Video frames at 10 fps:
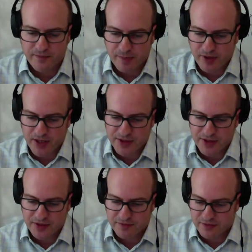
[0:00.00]
The
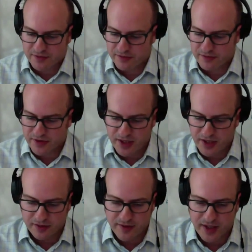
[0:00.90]
process of
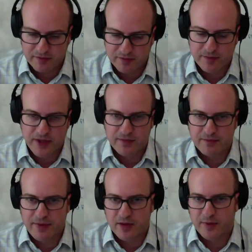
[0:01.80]
taking that from that
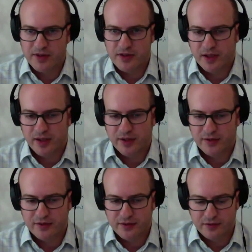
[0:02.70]
PowerPoint slide
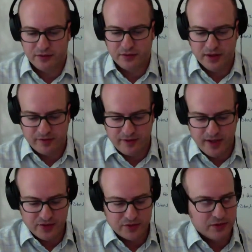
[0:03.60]
to an
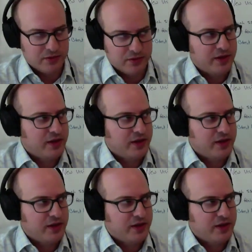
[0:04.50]
actual